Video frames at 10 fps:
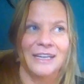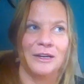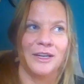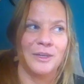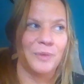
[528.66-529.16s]
in
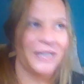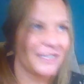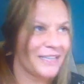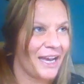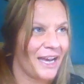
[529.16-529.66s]
a, in a
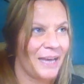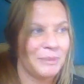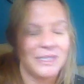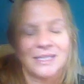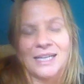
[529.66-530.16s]
week's
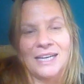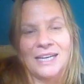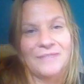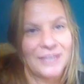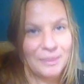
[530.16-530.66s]
time, this is
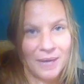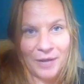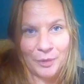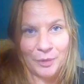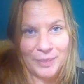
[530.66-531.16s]
not even going to
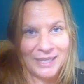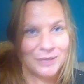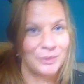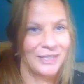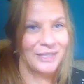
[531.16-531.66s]
bother
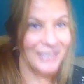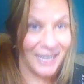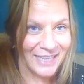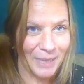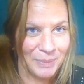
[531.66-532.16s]
me. It's really
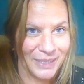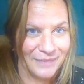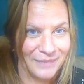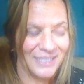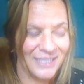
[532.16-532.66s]
not that
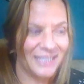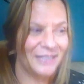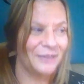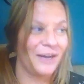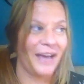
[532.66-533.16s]
big of a
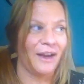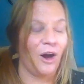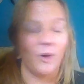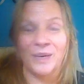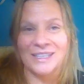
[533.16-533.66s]
deal. I
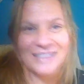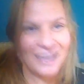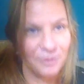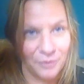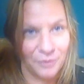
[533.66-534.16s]
always
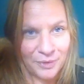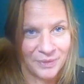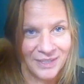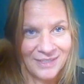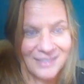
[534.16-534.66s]
get
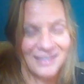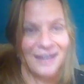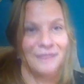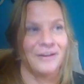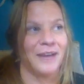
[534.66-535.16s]
through this
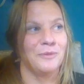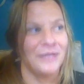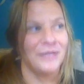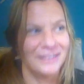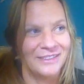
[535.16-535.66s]
stuff. I
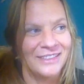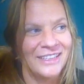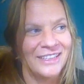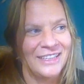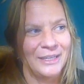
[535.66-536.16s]
will,
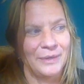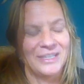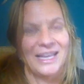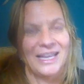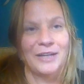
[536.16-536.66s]
you
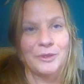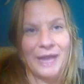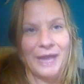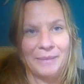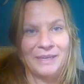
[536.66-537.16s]
know, it's that
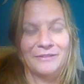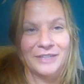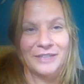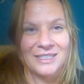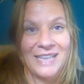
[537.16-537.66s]
cramming
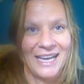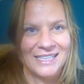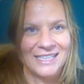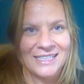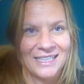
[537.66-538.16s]
for a
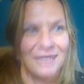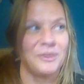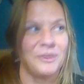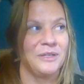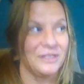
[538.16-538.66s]
test
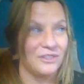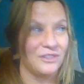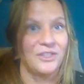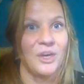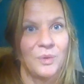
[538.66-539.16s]
thing where you get
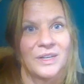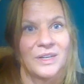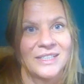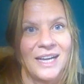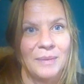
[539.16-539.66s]
so
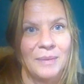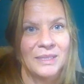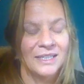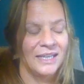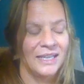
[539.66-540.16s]
worked
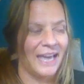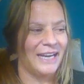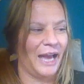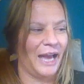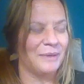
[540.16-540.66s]
up.
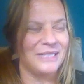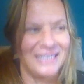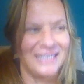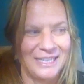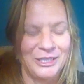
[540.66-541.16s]
And I
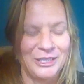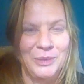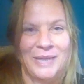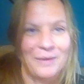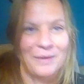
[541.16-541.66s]
was thinking
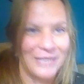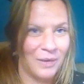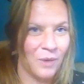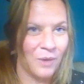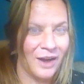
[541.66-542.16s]
too, when I
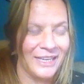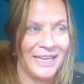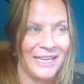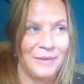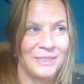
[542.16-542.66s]
was out
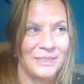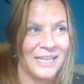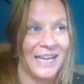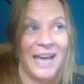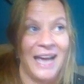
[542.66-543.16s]
walking, I
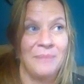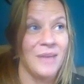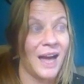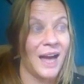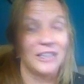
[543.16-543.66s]
was like,
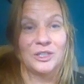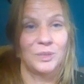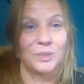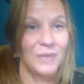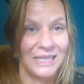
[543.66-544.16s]
I'm not
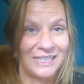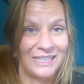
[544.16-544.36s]
good with